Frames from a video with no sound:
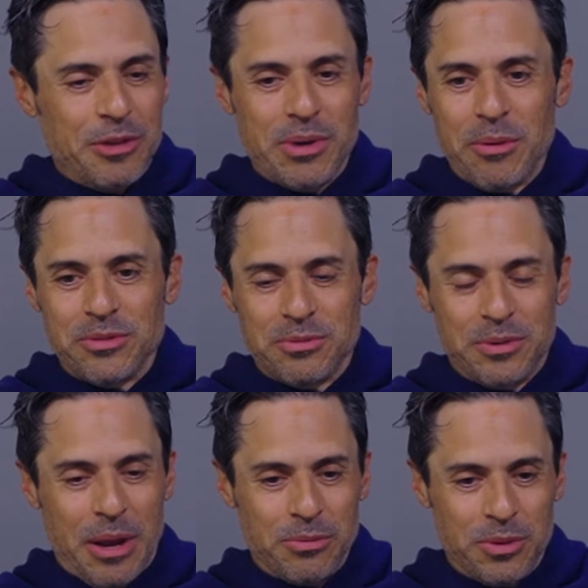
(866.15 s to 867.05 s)

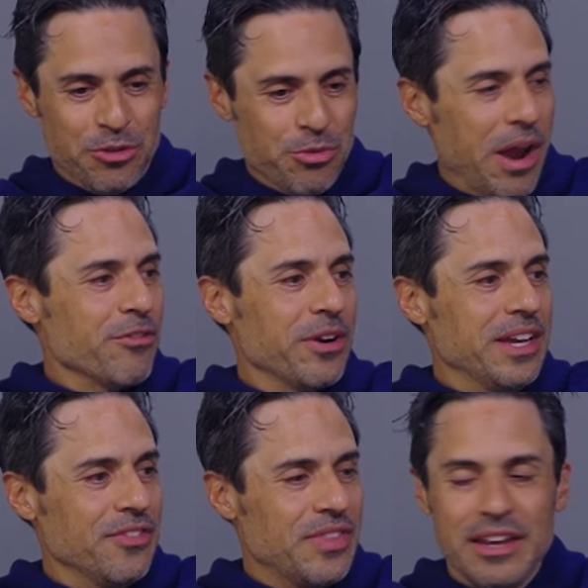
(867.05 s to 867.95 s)
what driver I
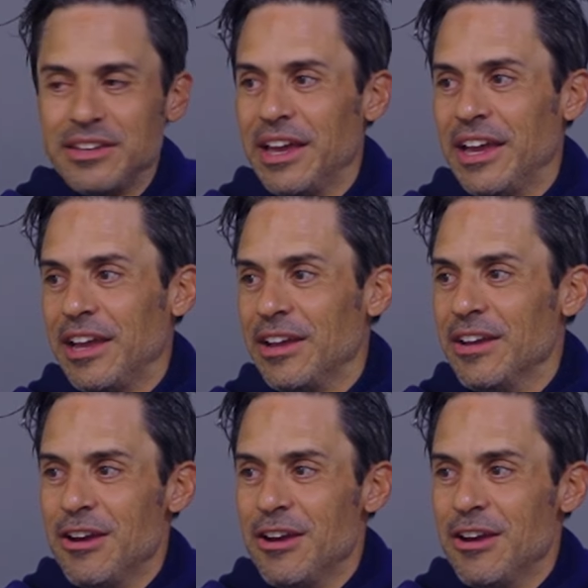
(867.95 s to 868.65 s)
hit that day,